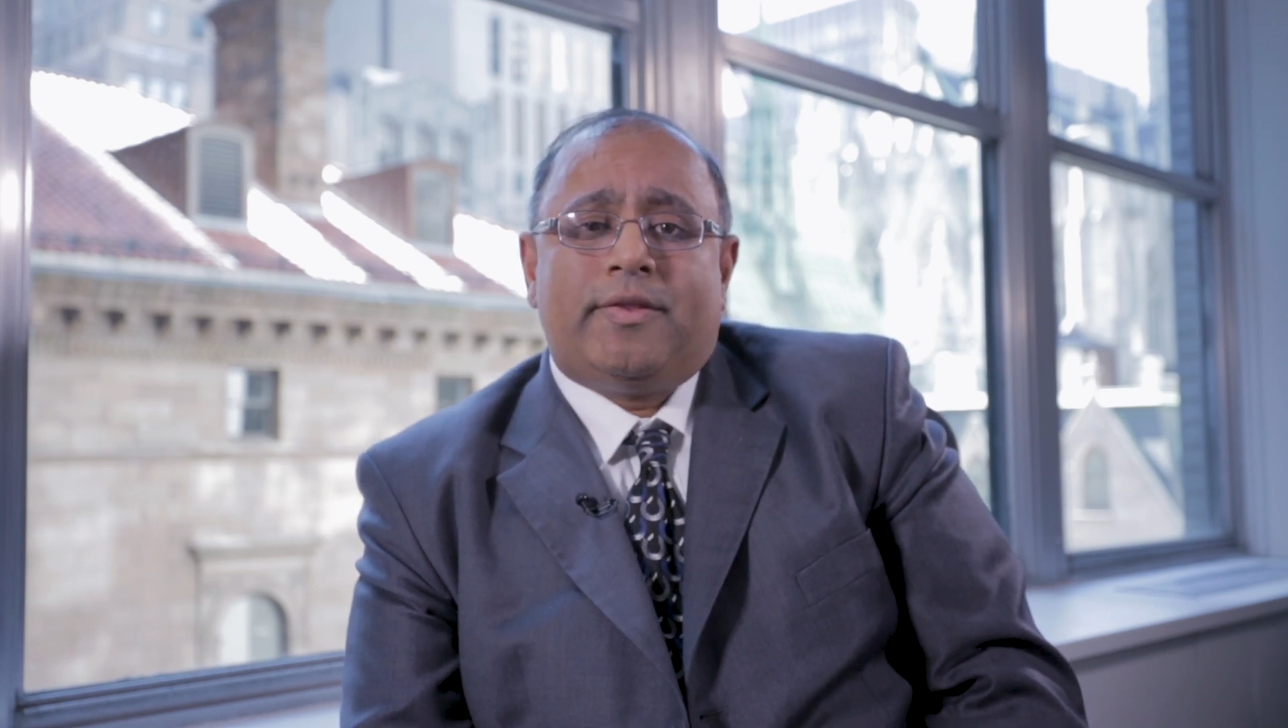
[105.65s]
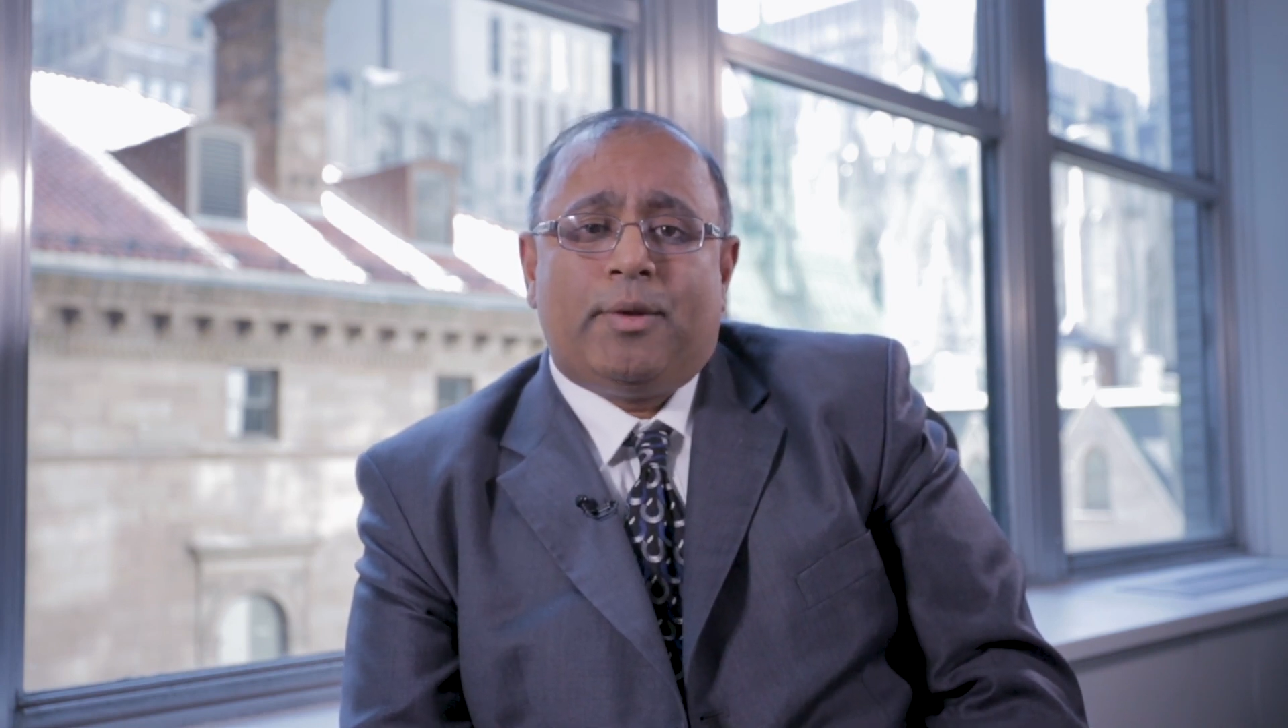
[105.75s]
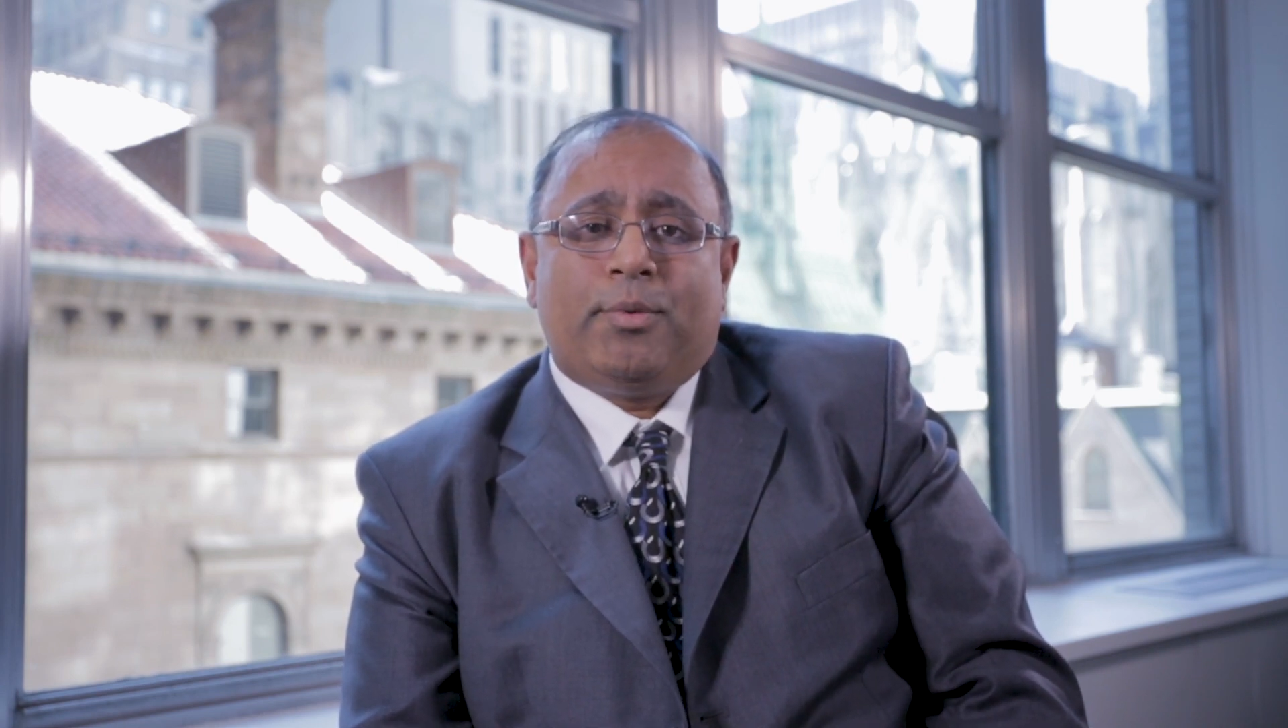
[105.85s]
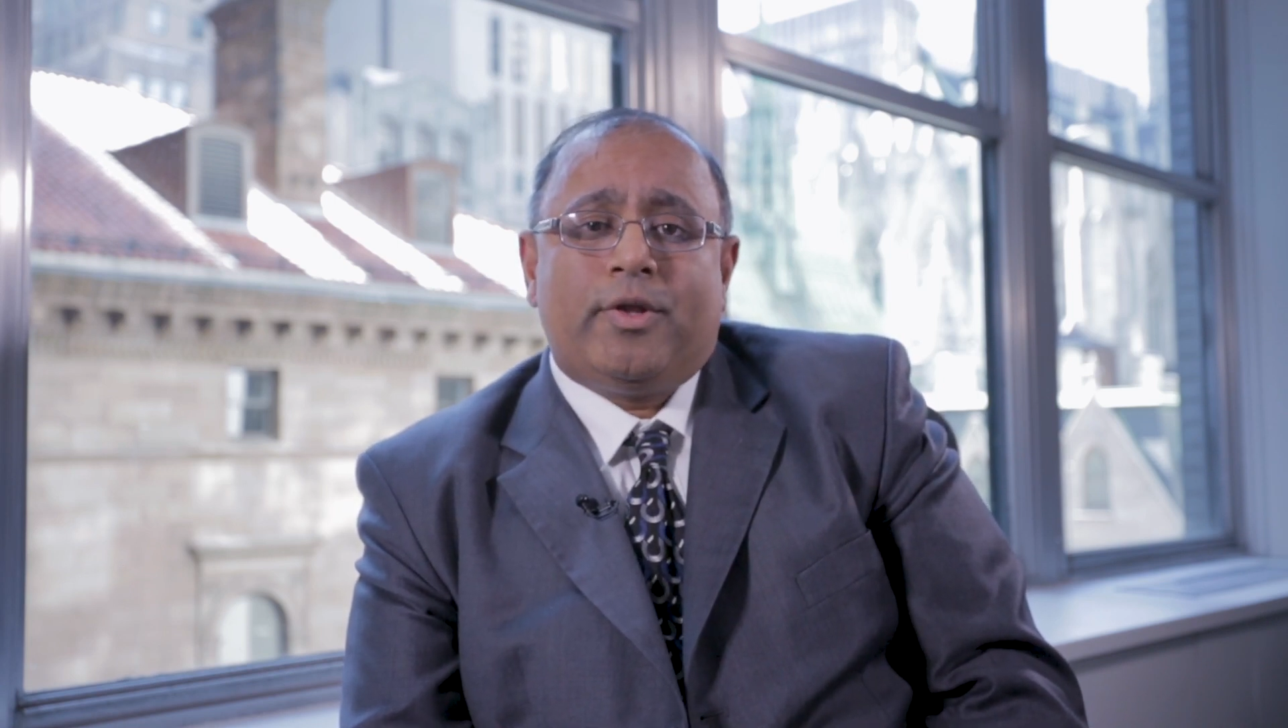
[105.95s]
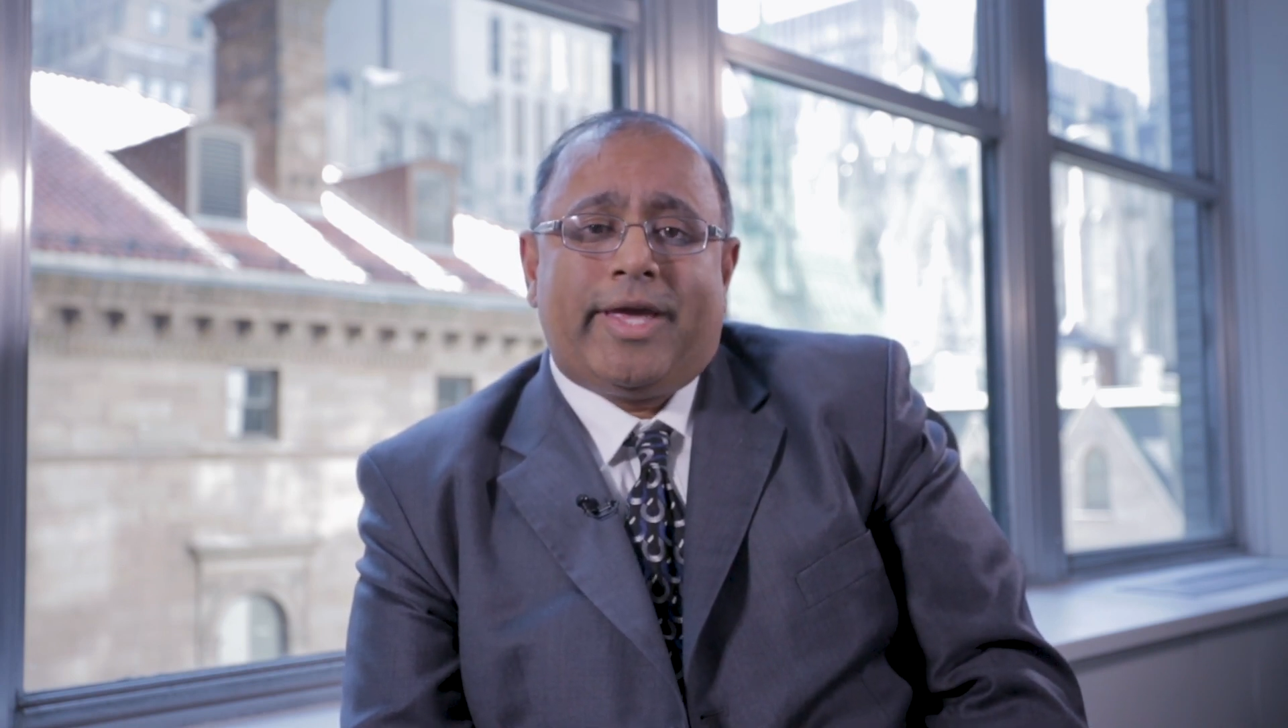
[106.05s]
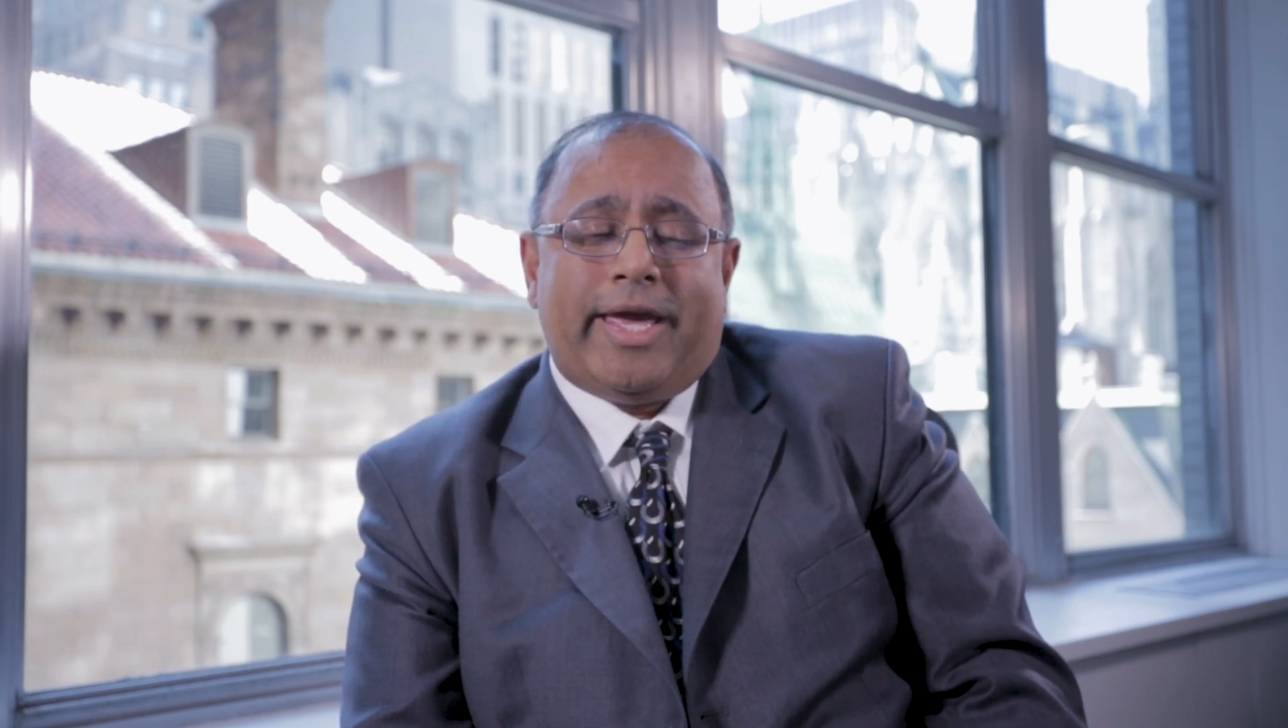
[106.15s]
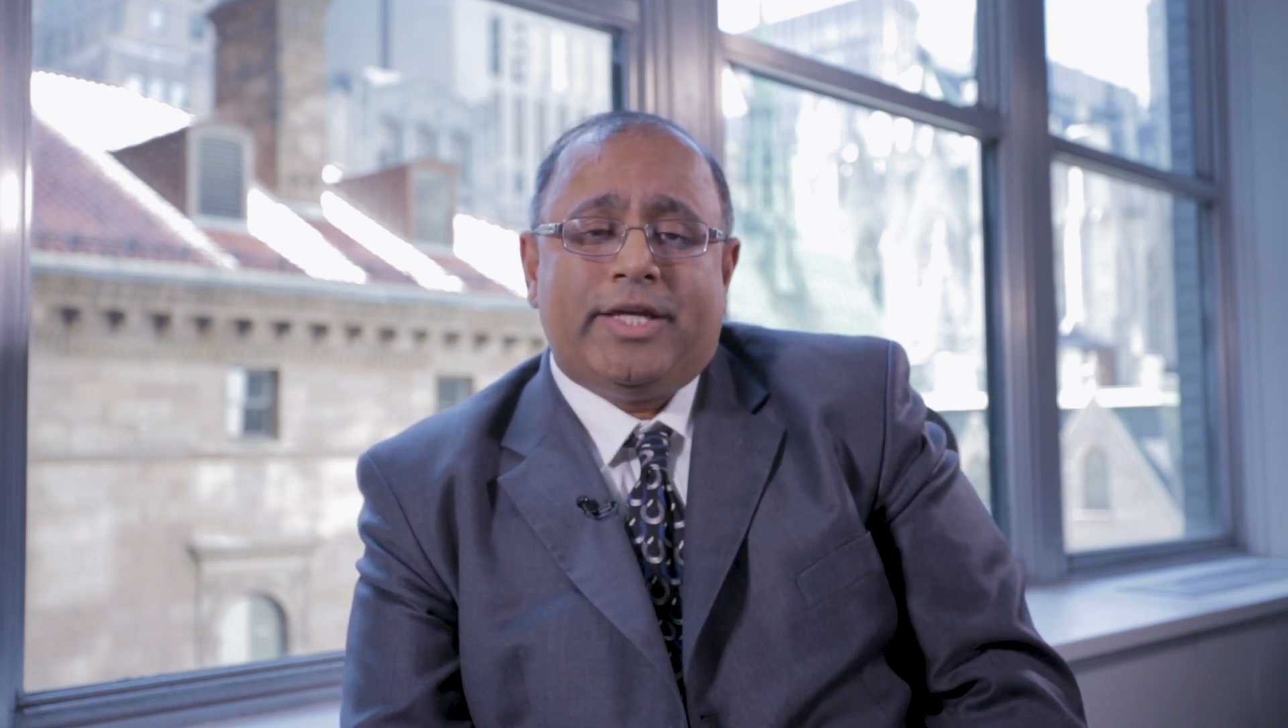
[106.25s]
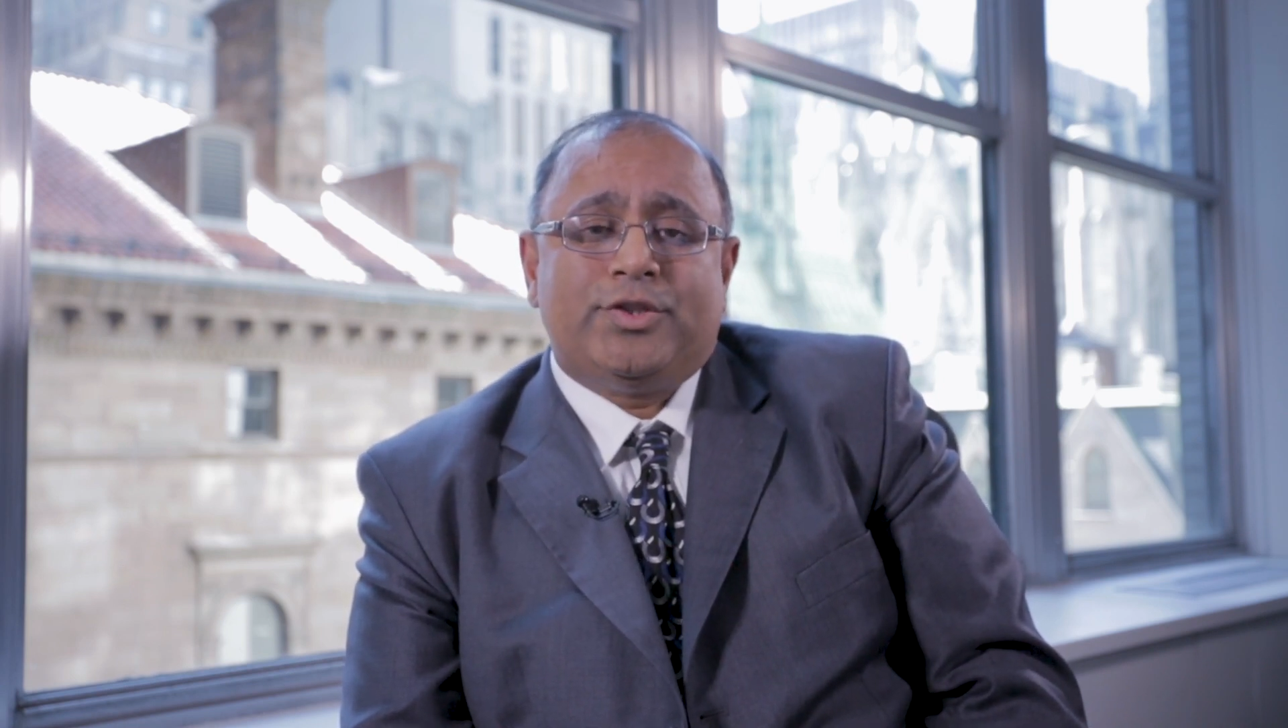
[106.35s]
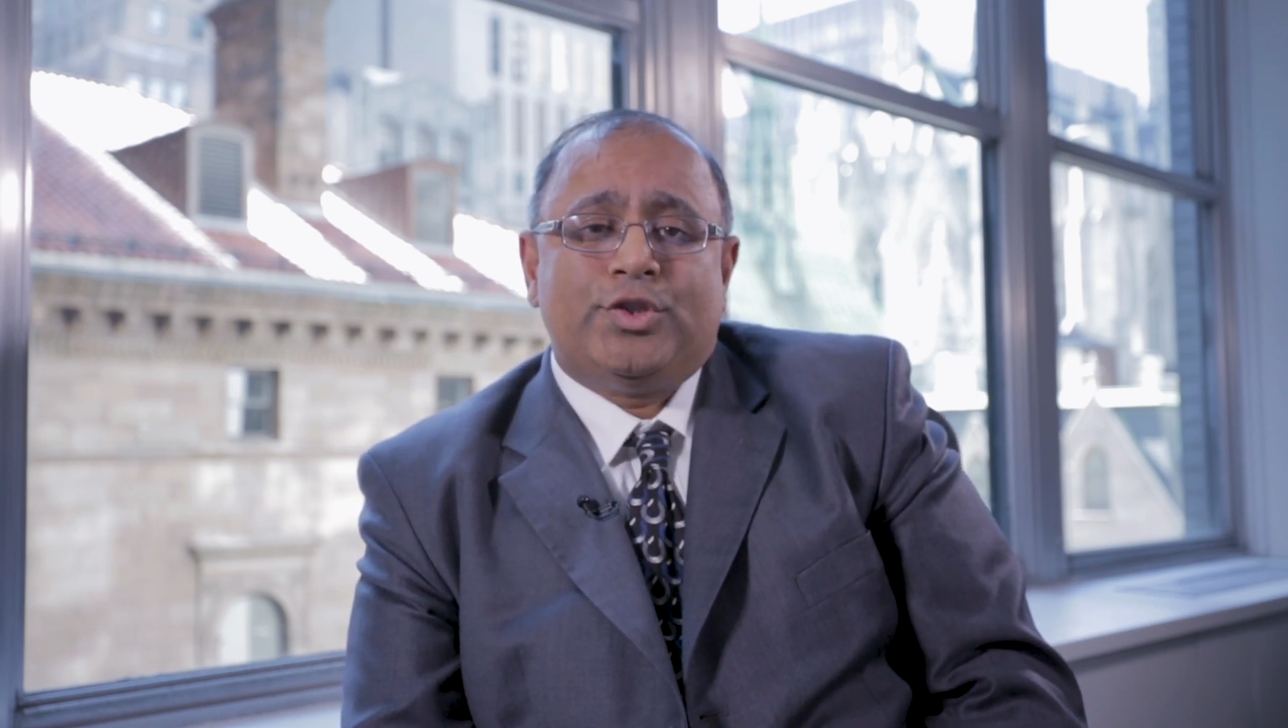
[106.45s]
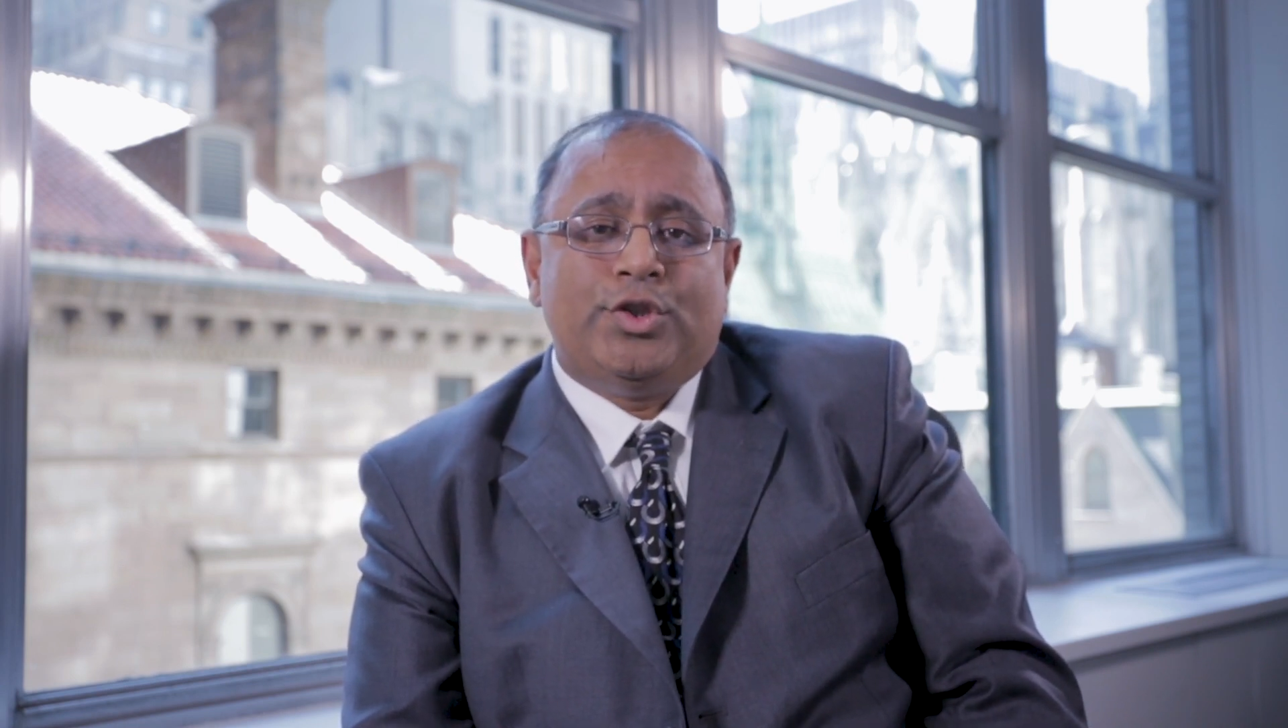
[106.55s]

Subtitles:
typical case,